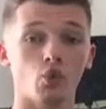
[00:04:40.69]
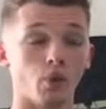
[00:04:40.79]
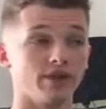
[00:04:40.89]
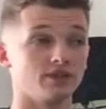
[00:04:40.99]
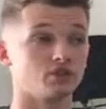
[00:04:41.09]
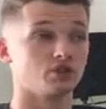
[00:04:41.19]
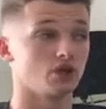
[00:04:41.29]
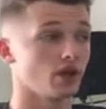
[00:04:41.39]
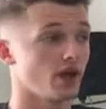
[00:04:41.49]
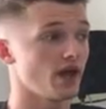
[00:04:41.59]
which
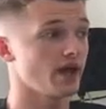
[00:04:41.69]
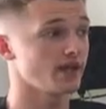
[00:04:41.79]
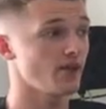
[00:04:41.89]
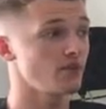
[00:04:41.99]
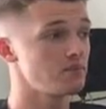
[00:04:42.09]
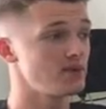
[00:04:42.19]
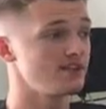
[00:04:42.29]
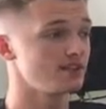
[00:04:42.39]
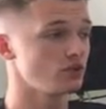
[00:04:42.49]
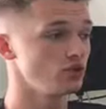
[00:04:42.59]
allowed me
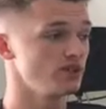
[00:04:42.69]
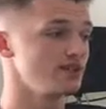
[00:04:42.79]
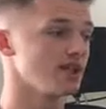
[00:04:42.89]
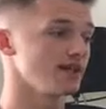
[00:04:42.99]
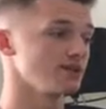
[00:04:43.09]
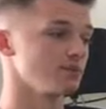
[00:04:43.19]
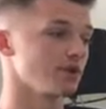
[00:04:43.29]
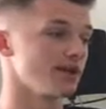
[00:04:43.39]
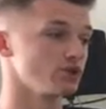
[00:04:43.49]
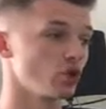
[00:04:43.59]
to do these lesson
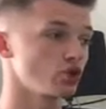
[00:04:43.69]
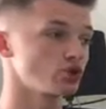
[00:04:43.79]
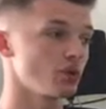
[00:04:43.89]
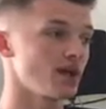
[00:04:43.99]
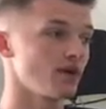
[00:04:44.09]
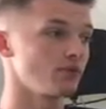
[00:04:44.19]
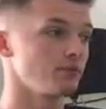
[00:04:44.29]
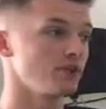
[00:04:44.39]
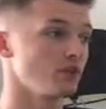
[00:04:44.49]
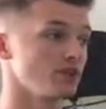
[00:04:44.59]
plans also allowed
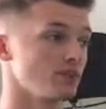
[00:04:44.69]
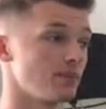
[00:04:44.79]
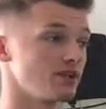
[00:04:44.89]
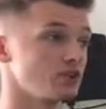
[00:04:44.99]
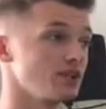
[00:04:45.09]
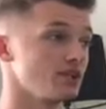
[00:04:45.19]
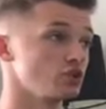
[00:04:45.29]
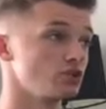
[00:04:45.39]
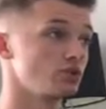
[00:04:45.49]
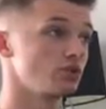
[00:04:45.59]
me, which I mentioned in
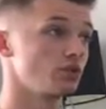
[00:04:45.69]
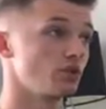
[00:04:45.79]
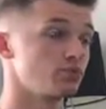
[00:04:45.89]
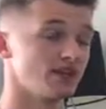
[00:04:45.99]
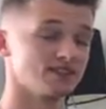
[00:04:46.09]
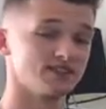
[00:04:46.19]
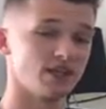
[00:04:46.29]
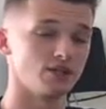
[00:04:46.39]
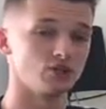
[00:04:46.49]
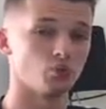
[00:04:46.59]
the
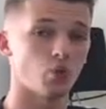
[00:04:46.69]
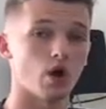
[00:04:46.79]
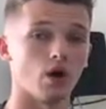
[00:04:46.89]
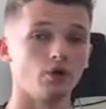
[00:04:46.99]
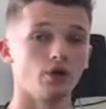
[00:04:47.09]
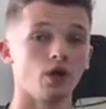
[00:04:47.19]
presentation 1,